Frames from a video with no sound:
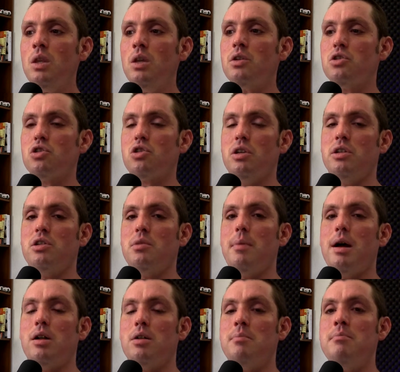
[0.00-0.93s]
it's it's
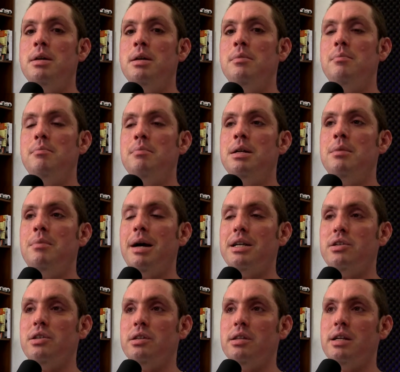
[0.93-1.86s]
about min
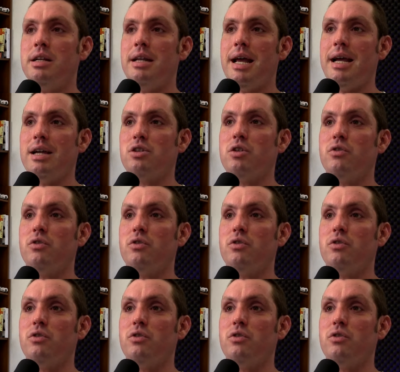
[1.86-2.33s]
minimizing the attack